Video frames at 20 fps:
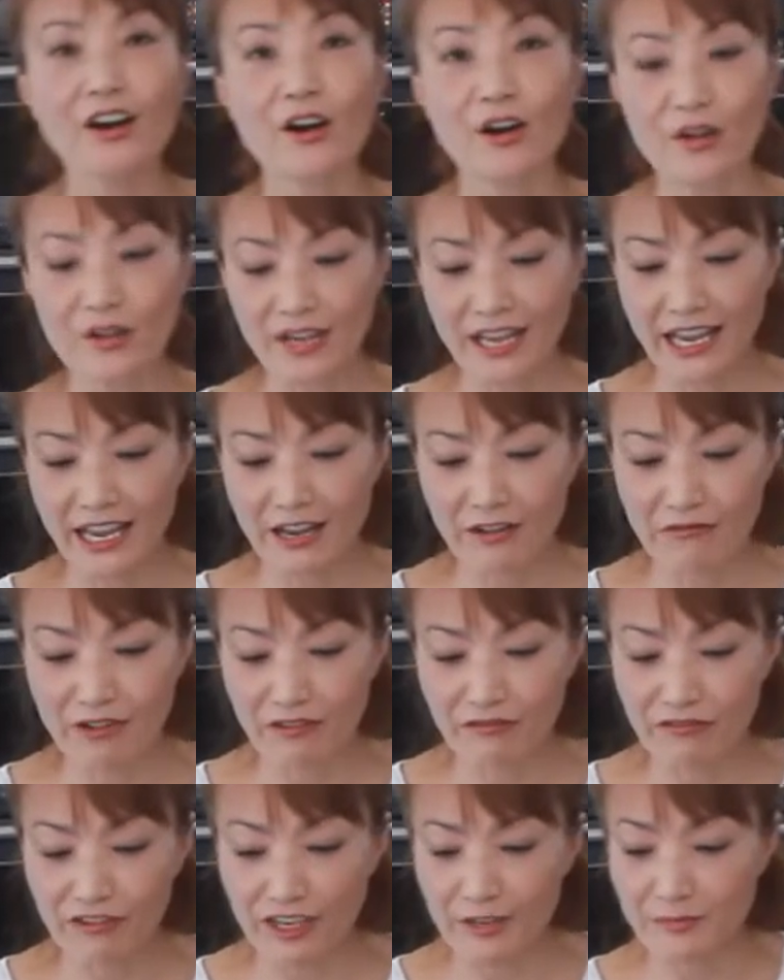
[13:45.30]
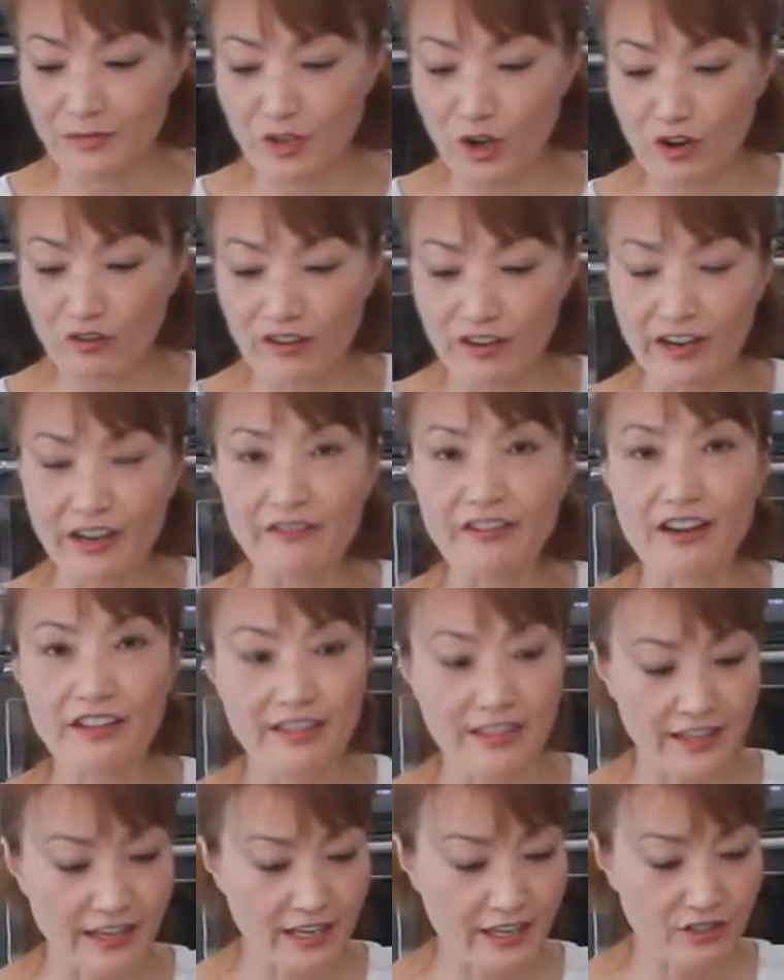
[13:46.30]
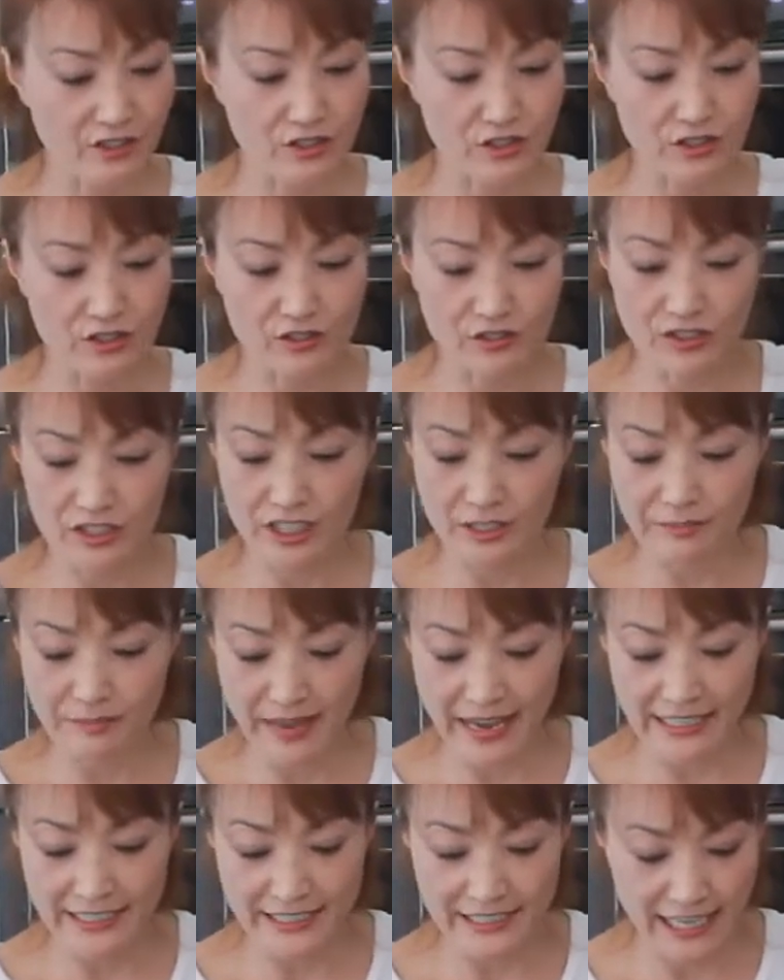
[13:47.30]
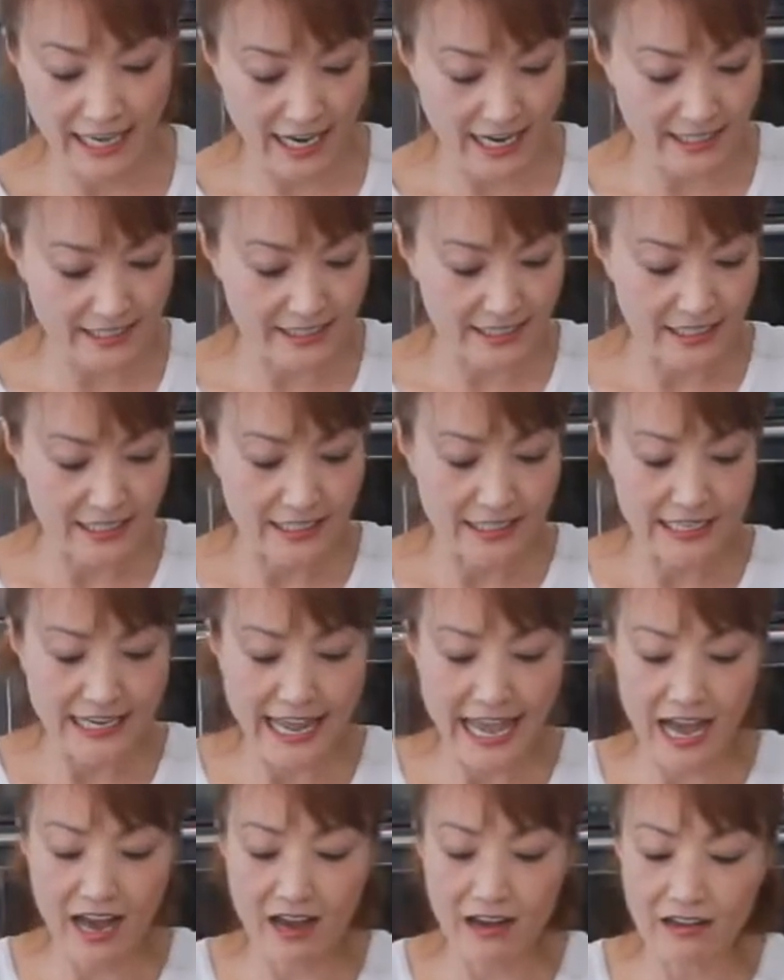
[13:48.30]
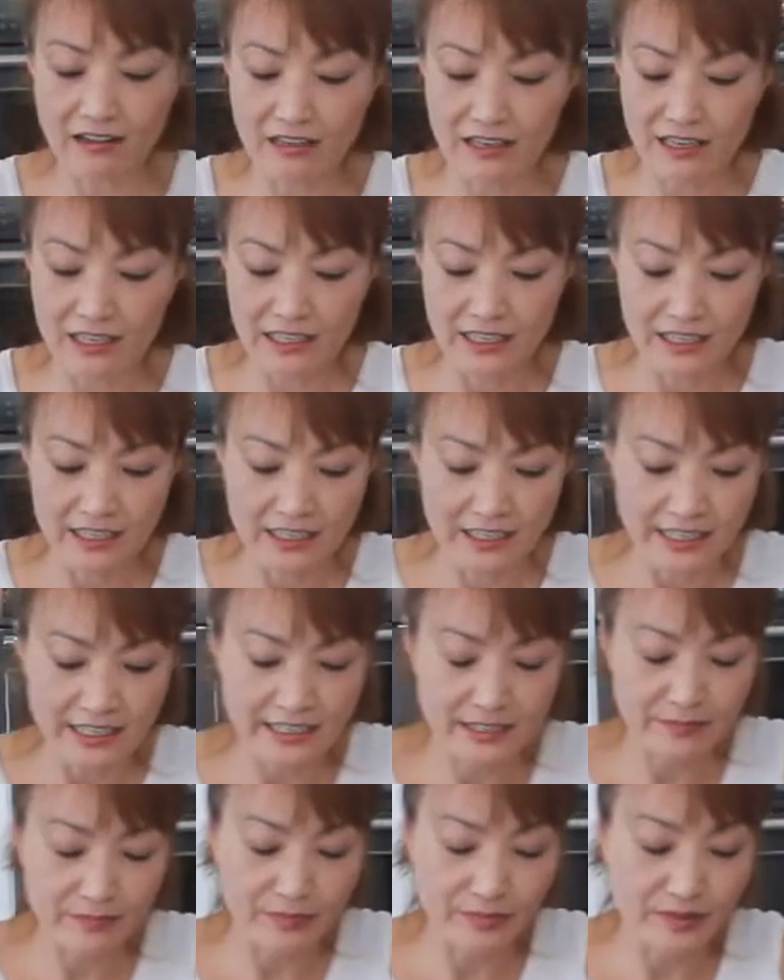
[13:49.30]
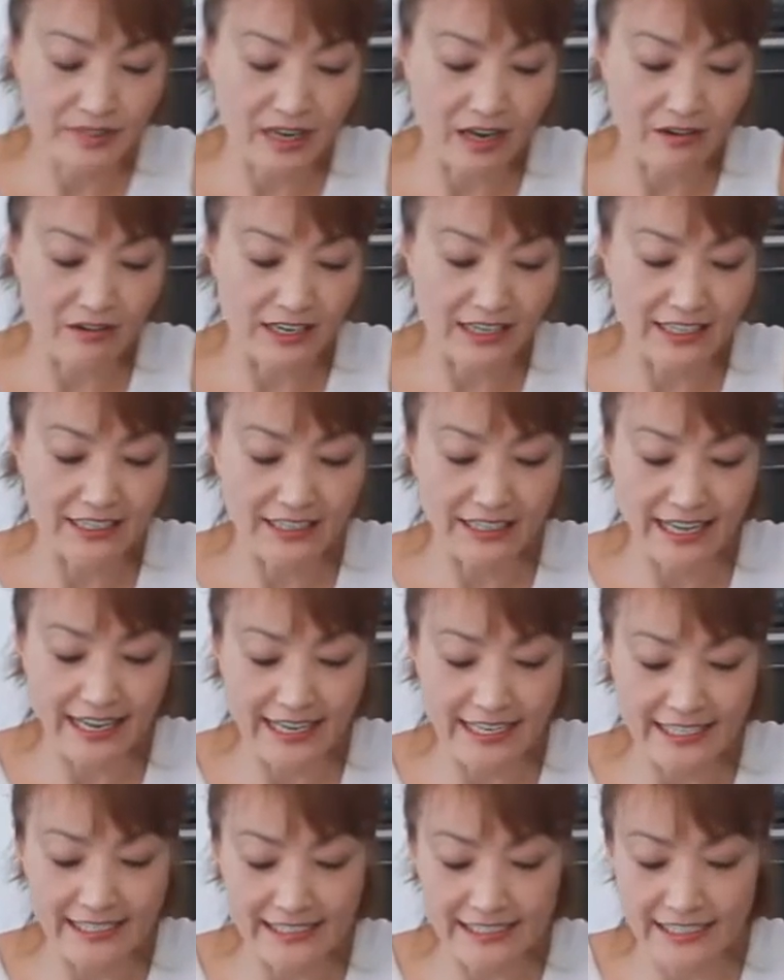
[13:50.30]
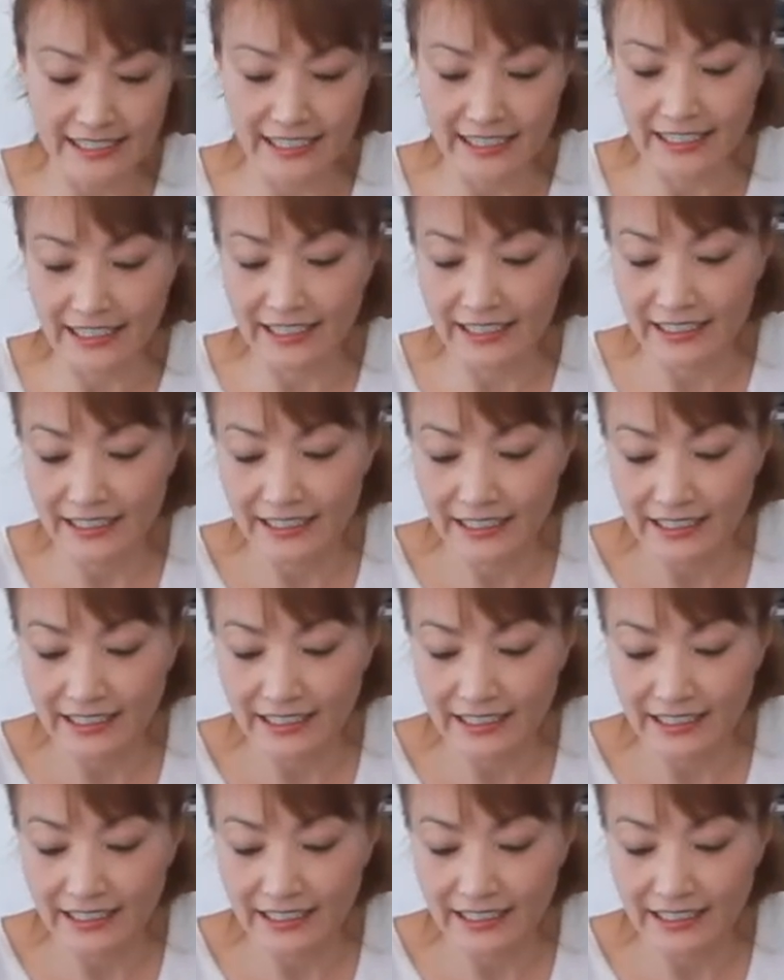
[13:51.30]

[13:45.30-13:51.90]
Okay, we flipped over everything to the back side. Now, let's put our glazing.